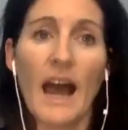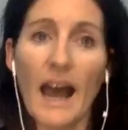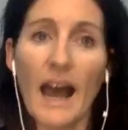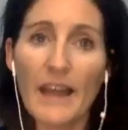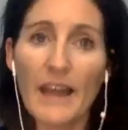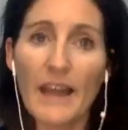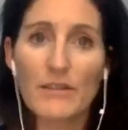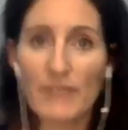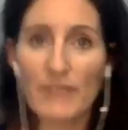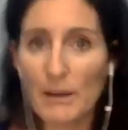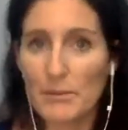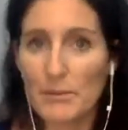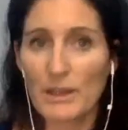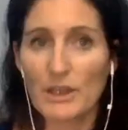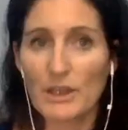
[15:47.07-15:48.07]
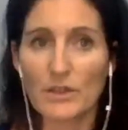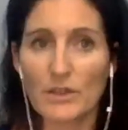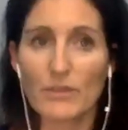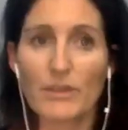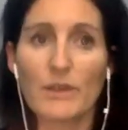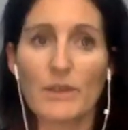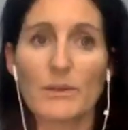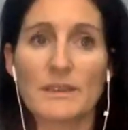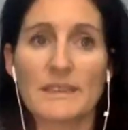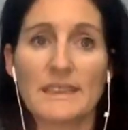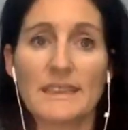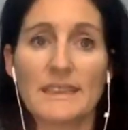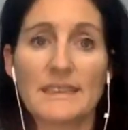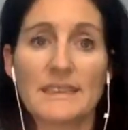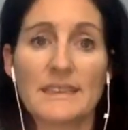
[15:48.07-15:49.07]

higher vibrational frequencies